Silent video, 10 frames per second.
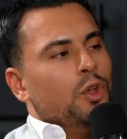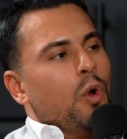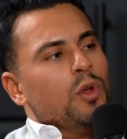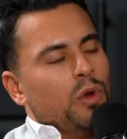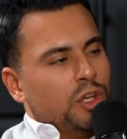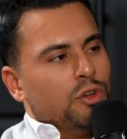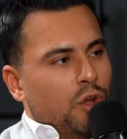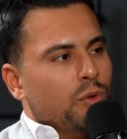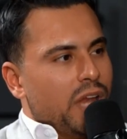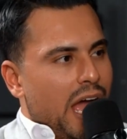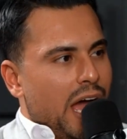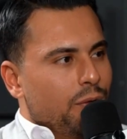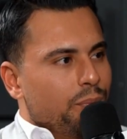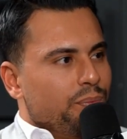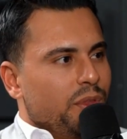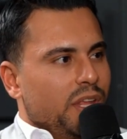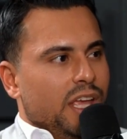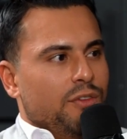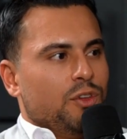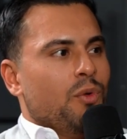Knowing what you know now,
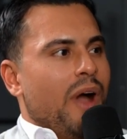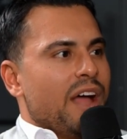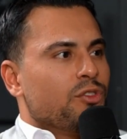if you had